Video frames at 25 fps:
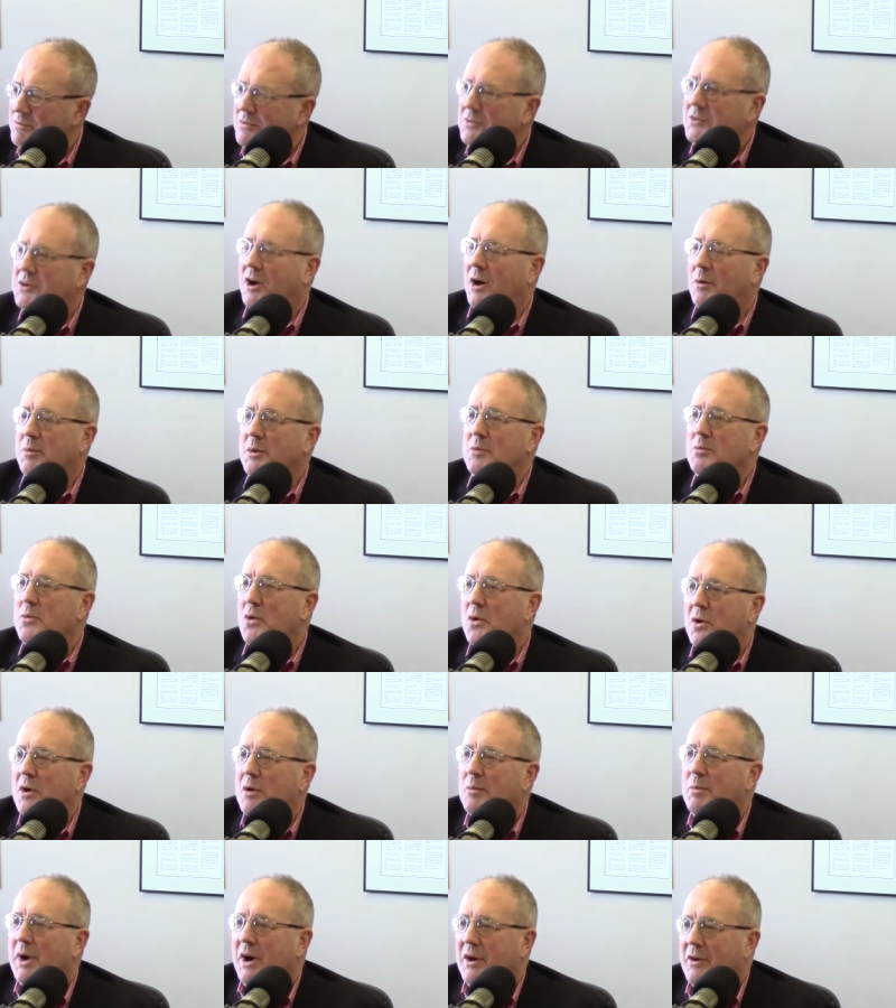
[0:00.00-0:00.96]
Tell me
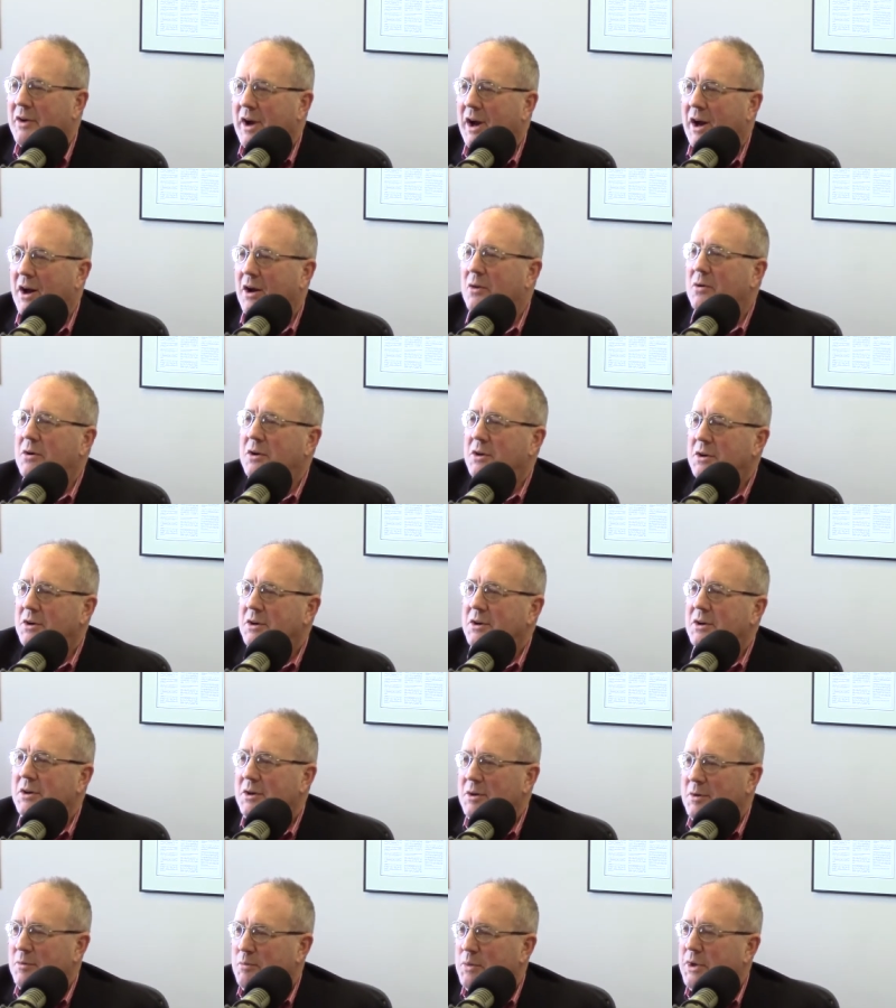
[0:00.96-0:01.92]
more about how
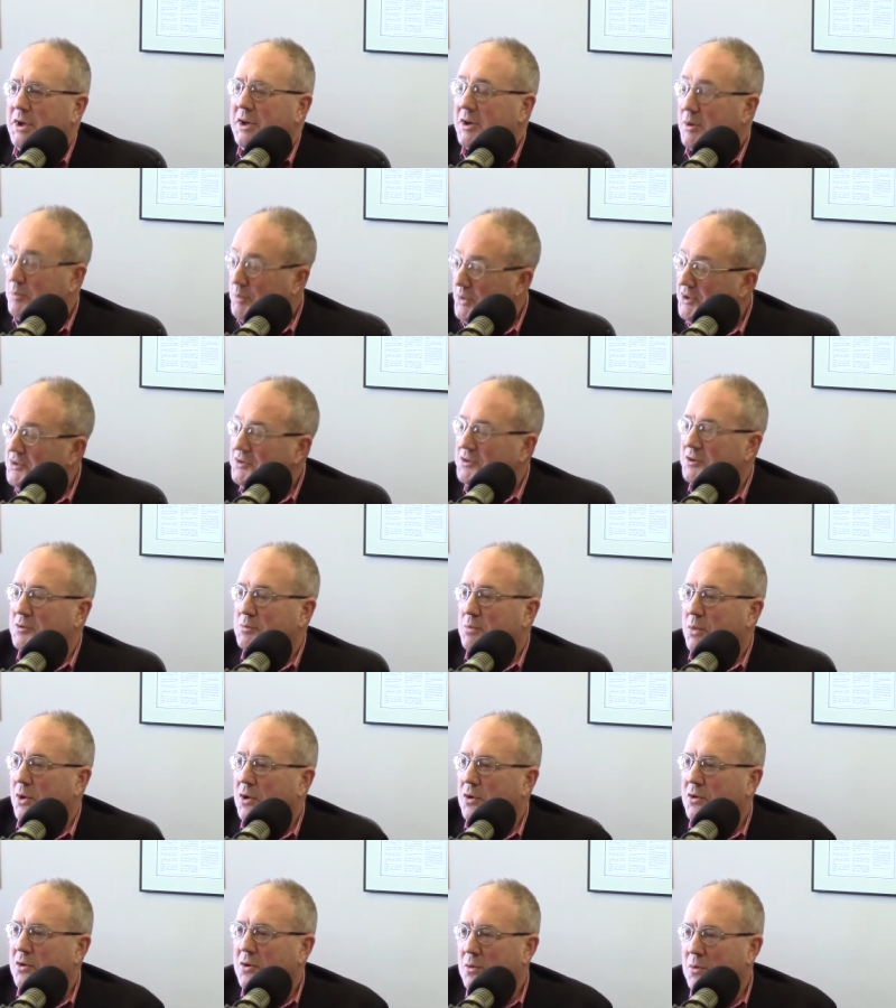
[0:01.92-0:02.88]
being a business
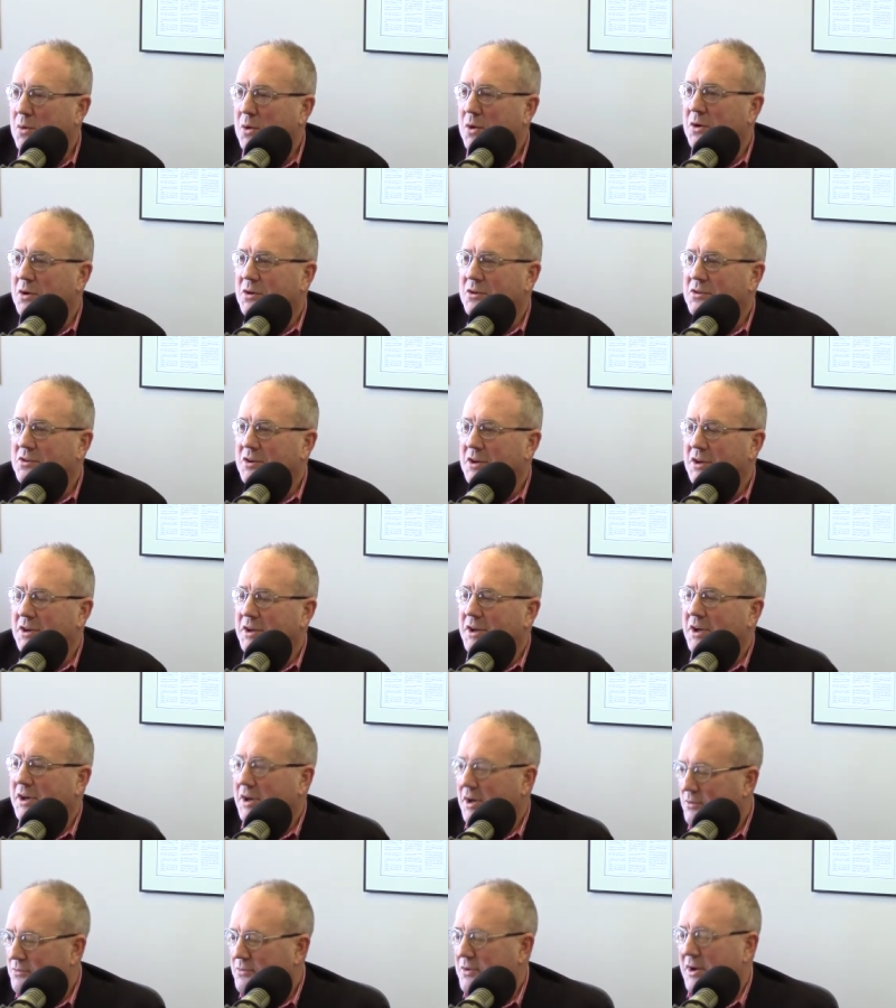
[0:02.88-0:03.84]
broker works. And I
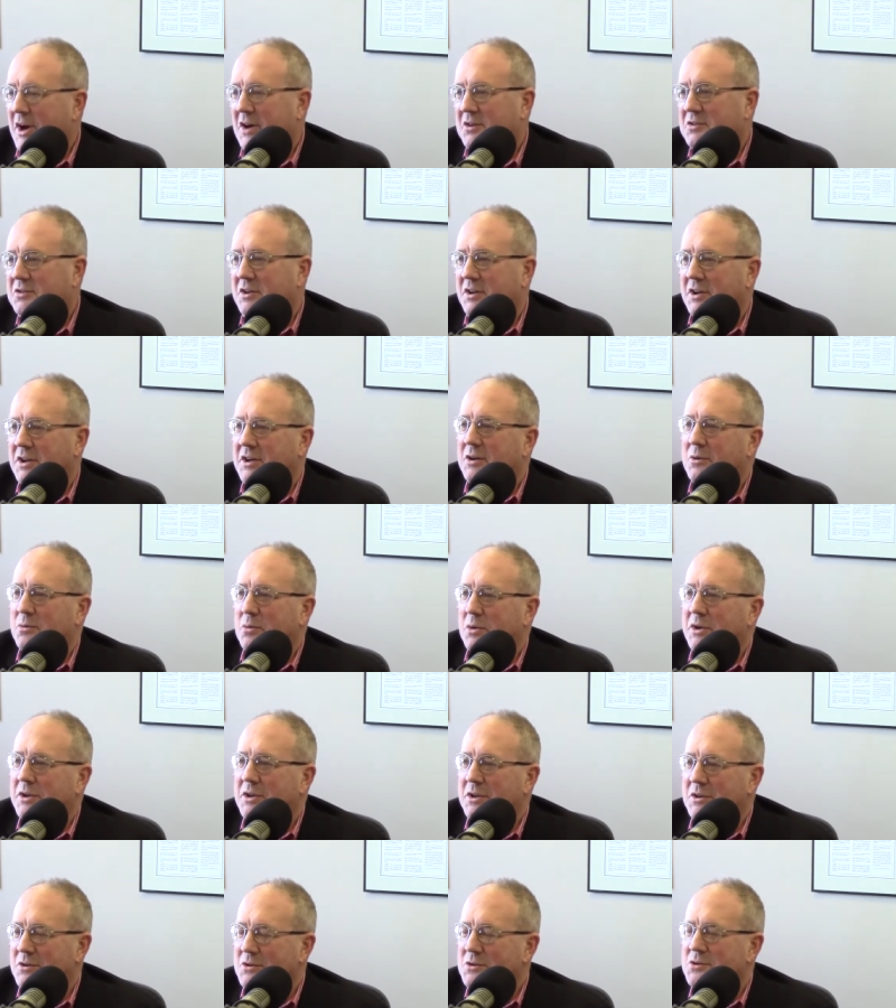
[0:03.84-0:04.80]
got fascinated
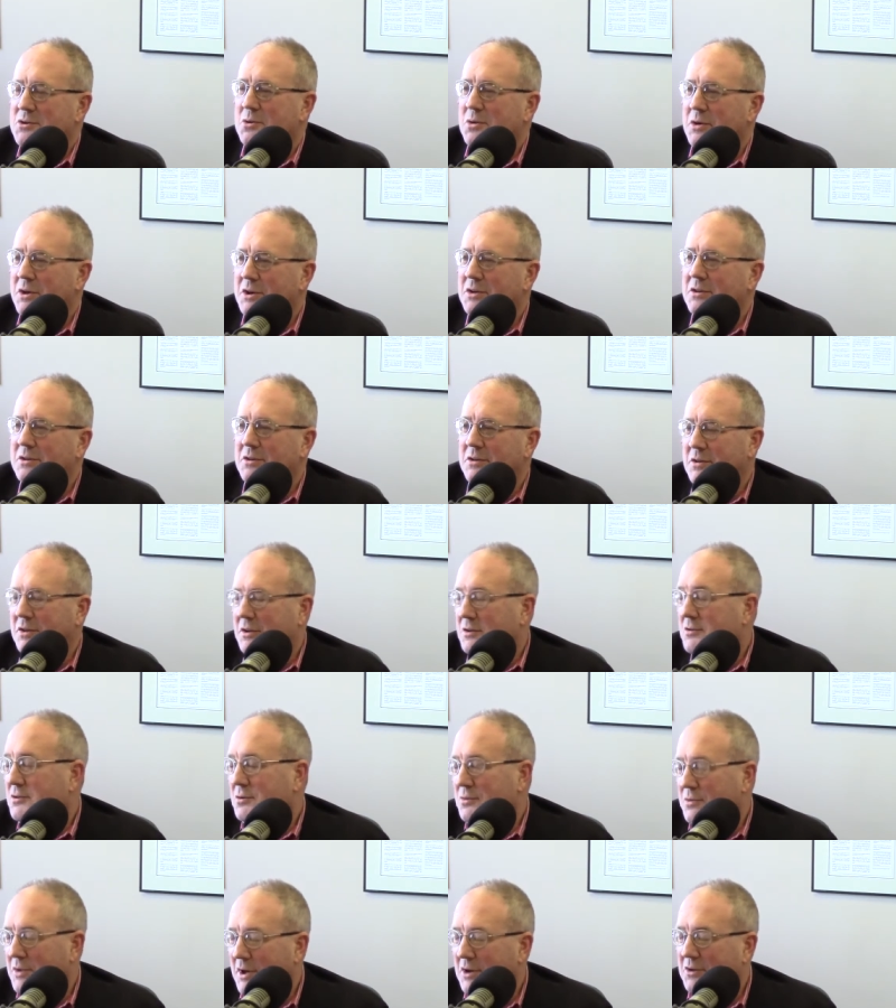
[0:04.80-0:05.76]
with it and joined in uh,
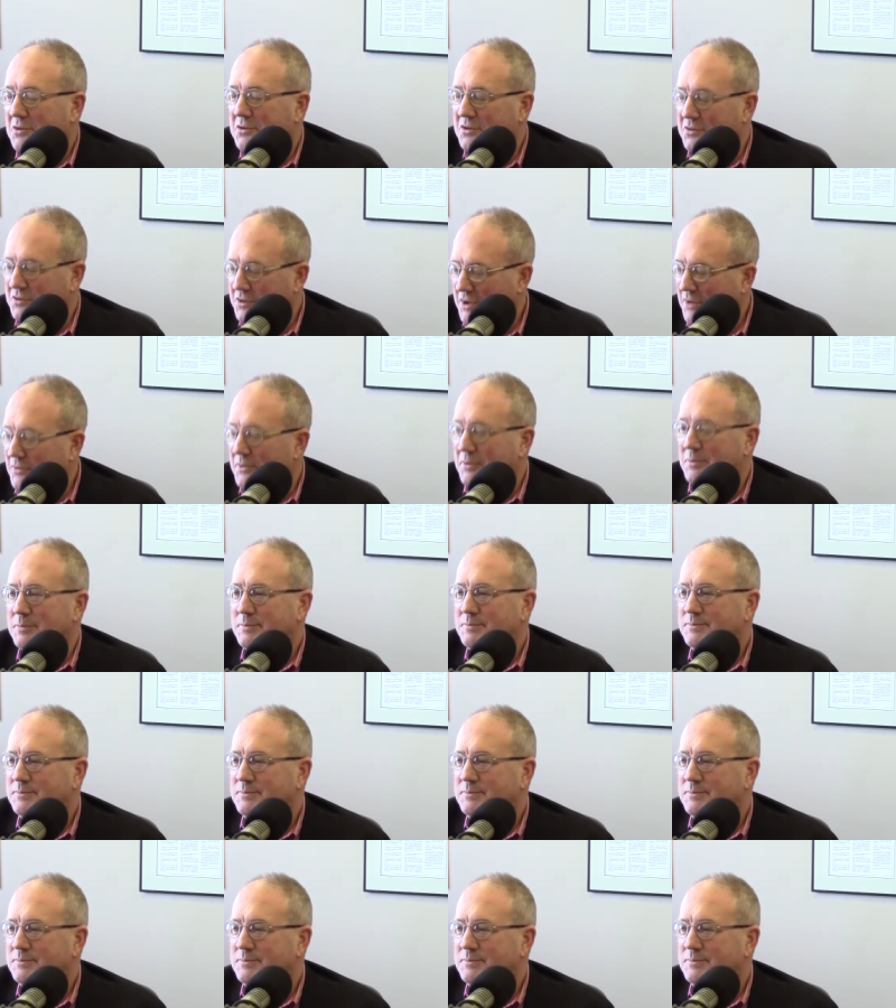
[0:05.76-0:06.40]
2007.